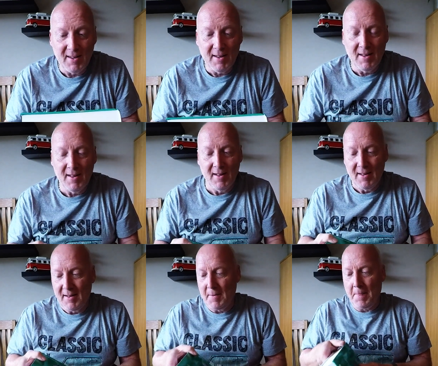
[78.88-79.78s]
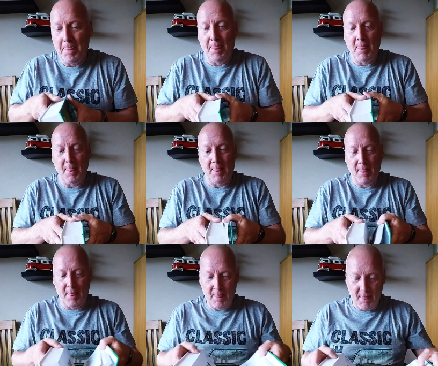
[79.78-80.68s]

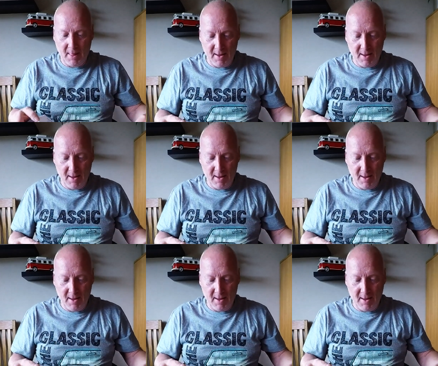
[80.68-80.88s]
(silence)